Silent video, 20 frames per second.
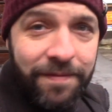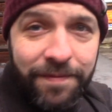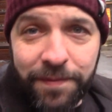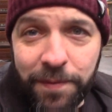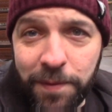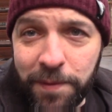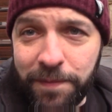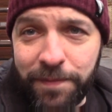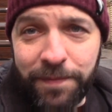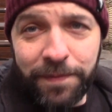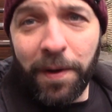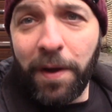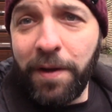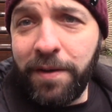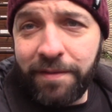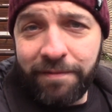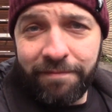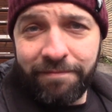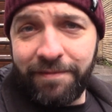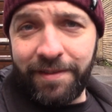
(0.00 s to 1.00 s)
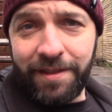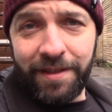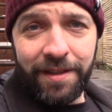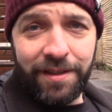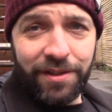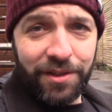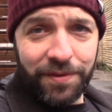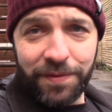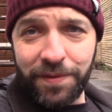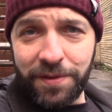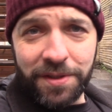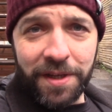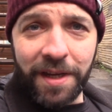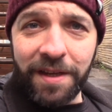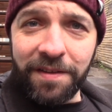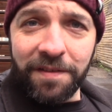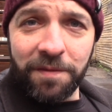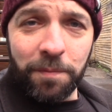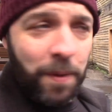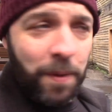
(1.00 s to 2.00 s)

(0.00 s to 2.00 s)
for fun, really, just for saying you've